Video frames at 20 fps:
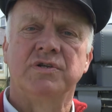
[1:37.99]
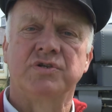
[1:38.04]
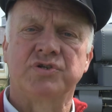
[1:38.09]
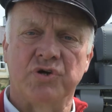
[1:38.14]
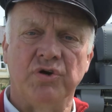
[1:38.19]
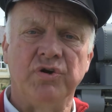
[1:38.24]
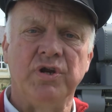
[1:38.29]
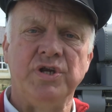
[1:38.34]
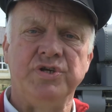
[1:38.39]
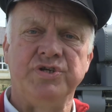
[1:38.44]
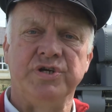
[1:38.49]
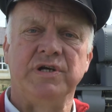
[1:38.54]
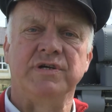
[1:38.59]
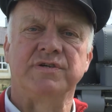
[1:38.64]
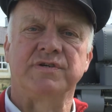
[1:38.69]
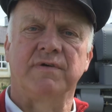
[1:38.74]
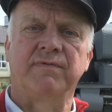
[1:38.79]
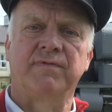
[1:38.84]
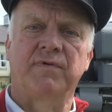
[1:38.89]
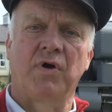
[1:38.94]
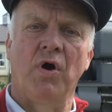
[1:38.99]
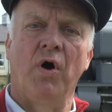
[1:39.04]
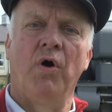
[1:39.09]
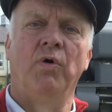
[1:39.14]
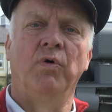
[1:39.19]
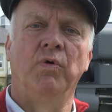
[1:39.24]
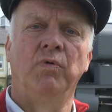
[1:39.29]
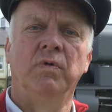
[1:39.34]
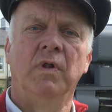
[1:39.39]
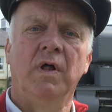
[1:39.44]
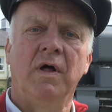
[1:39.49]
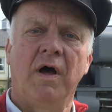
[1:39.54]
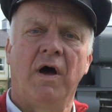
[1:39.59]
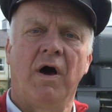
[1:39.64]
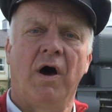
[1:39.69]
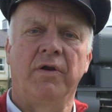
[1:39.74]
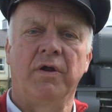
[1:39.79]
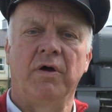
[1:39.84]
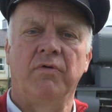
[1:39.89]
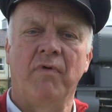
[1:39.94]
tonnages of coal
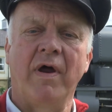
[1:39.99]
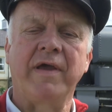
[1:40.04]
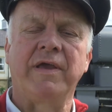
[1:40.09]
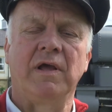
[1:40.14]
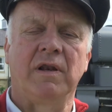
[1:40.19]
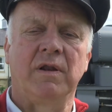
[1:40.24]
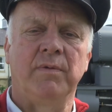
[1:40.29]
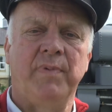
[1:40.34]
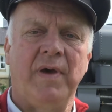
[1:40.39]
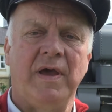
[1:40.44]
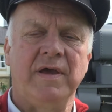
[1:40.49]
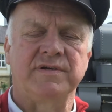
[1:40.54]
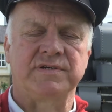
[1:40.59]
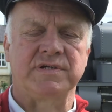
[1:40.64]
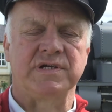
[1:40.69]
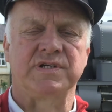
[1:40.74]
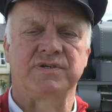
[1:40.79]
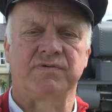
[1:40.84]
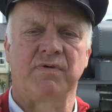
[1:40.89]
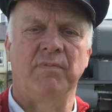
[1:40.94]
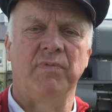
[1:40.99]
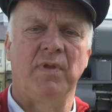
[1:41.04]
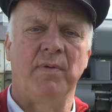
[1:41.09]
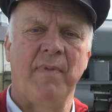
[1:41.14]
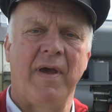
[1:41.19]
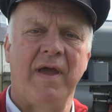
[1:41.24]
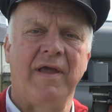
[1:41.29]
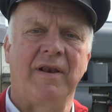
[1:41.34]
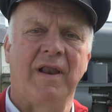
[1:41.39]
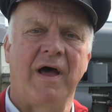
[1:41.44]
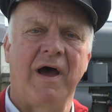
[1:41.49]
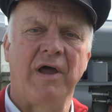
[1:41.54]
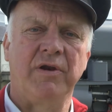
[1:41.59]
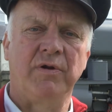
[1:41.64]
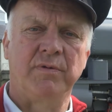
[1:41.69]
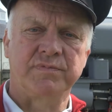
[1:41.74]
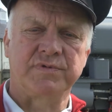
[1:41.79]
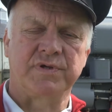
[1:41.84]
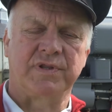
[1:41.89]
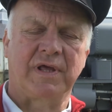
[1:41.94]
on a regular basis from the main line
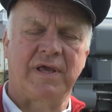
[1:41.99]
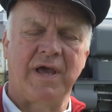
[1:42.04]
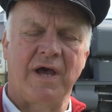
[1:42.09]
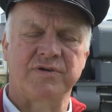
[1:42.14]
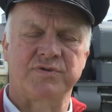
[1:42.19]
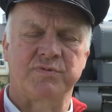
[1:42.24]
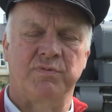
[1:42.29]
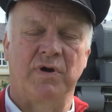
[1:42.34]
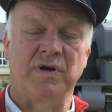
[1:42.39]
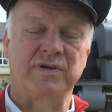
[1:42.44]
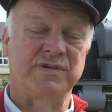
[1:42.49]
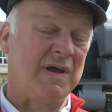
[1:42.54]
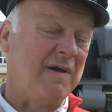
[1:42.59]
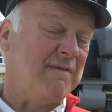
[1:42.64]
up to the gasworks.